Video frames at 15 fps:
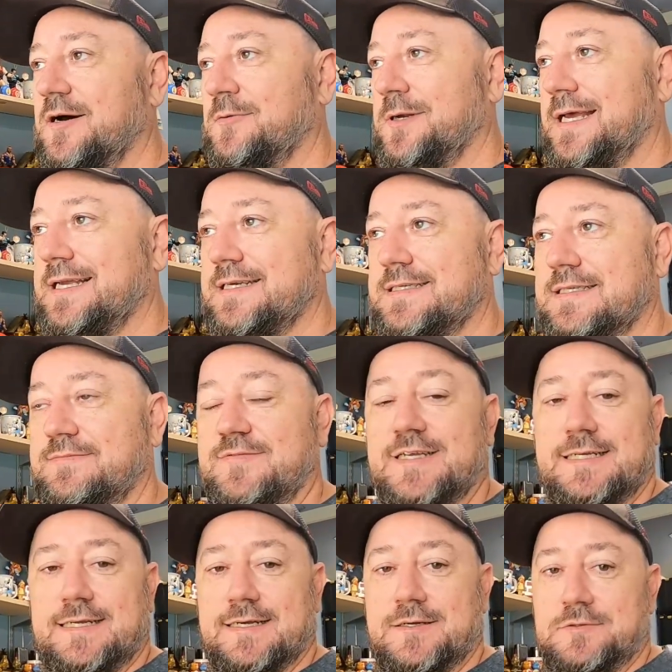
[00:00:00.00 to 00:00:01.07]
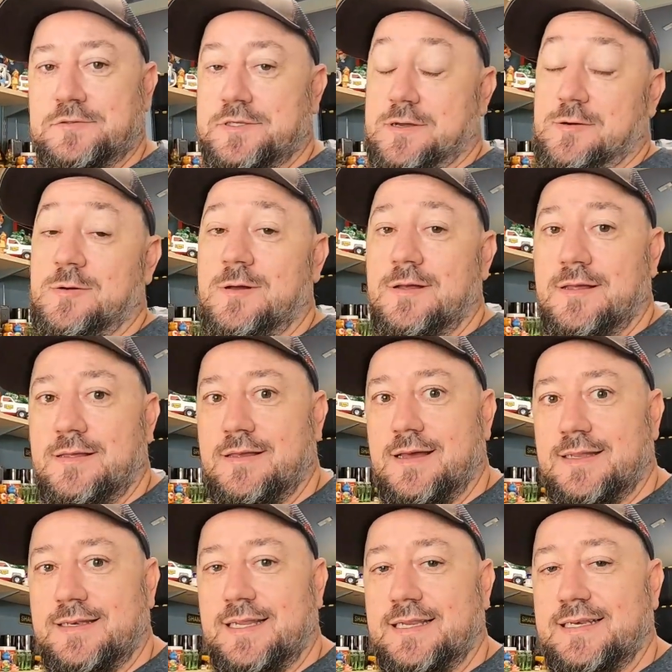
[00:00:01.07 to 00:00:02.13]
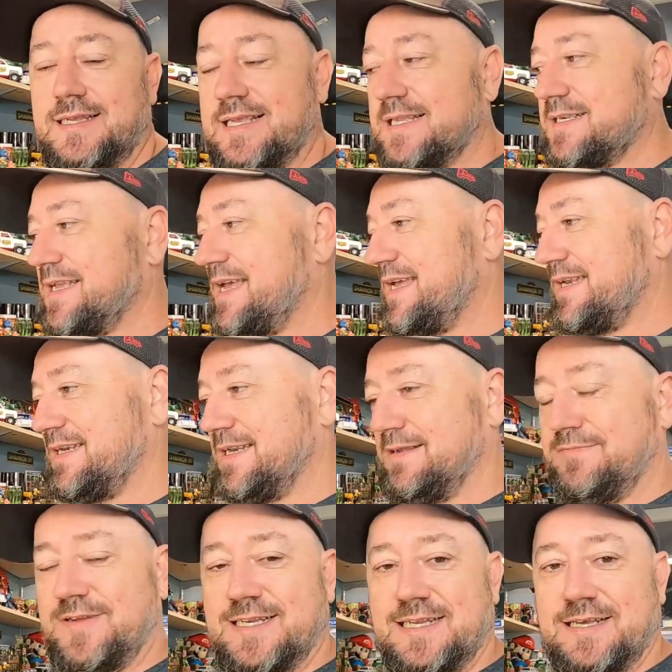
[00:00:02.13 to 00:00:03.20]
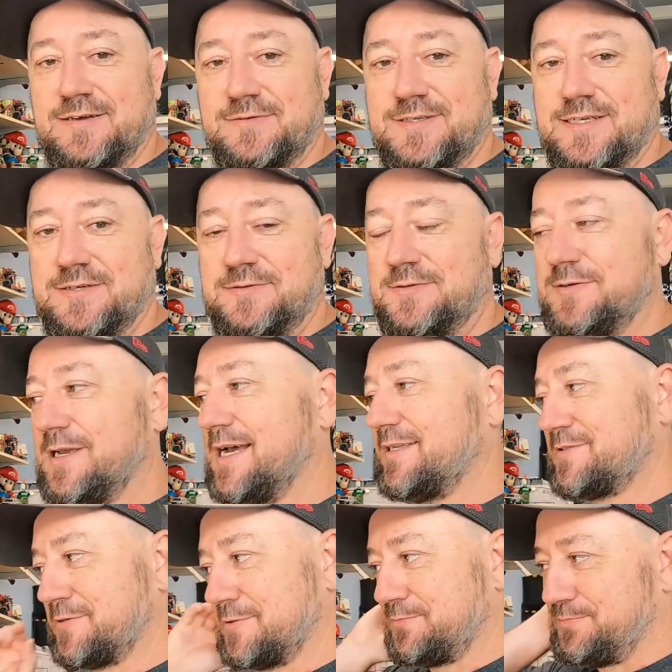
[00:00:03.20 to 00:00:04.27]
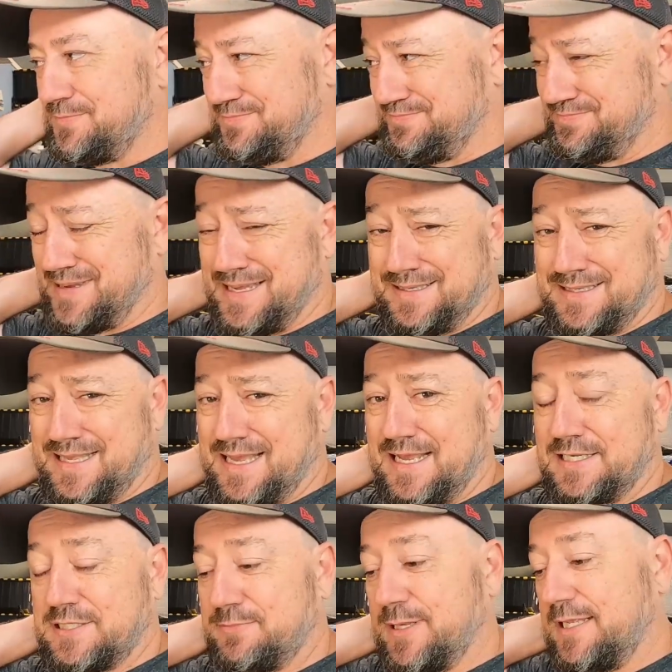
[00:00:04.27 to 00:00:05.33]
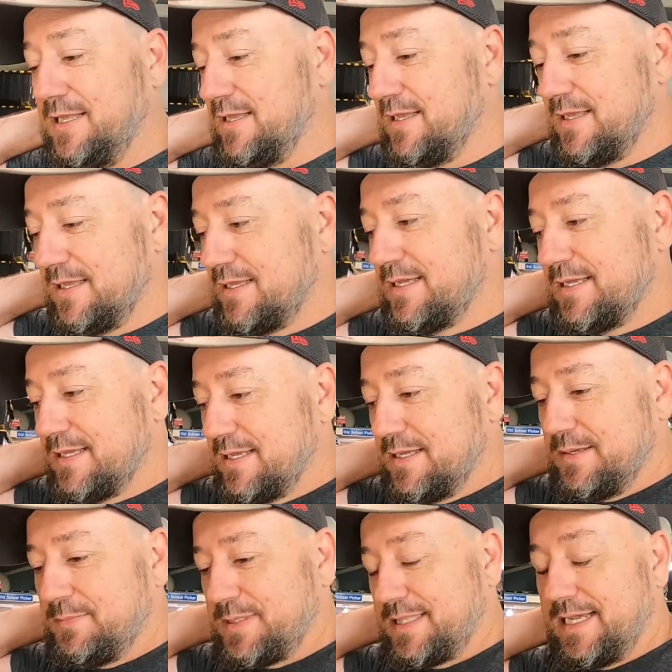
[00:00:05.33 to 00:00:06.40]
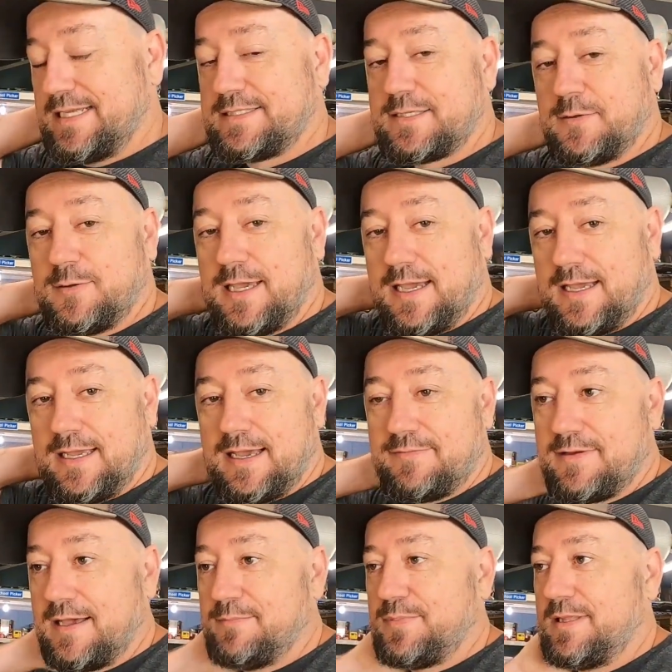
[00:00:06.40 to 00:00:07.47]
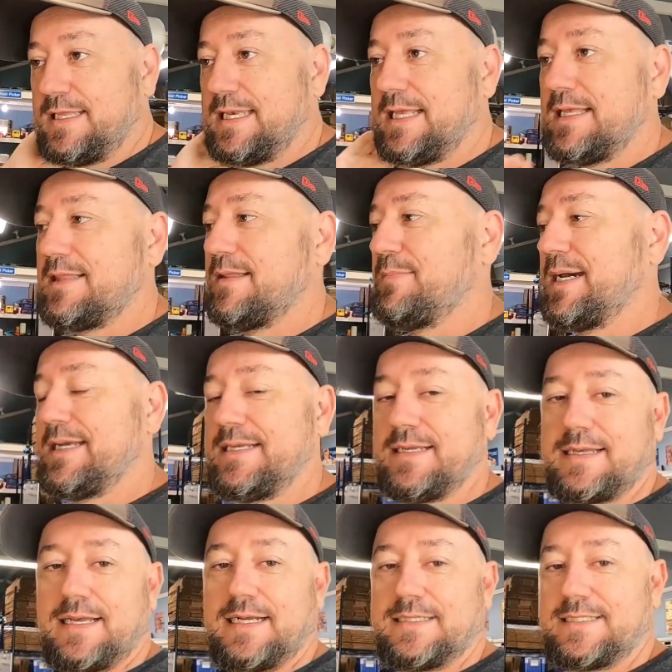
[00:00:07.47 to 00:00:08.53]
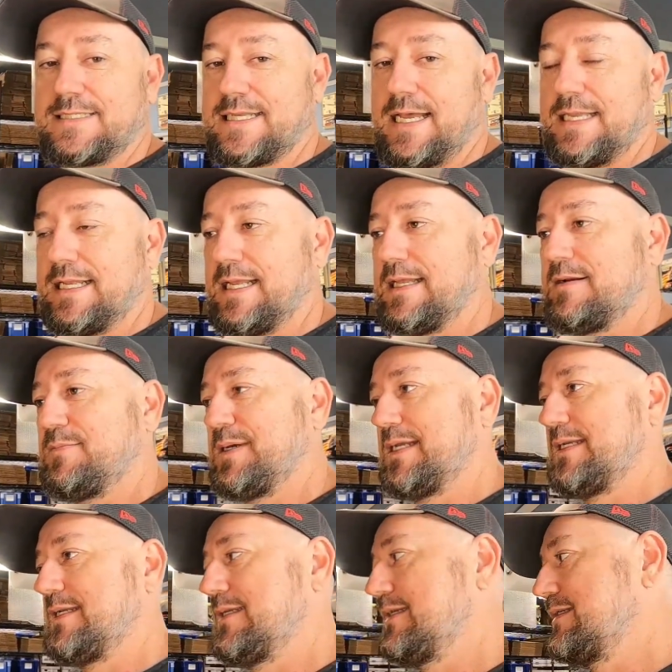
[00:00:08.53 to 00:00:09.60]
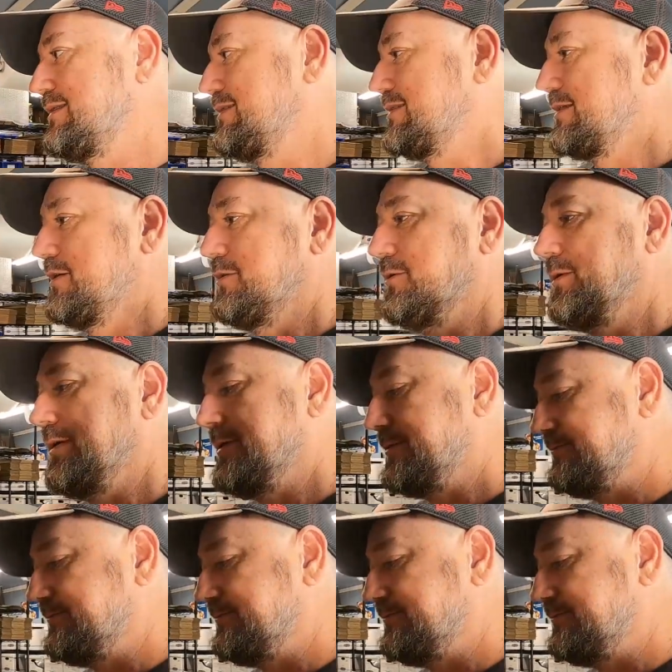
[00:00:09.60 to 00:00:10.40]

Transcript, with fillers: on editing video, so I need to get to editing video too. You guys are about to catch me. But that's okay. I've got plenty in the bank. I just got to get them edited. So,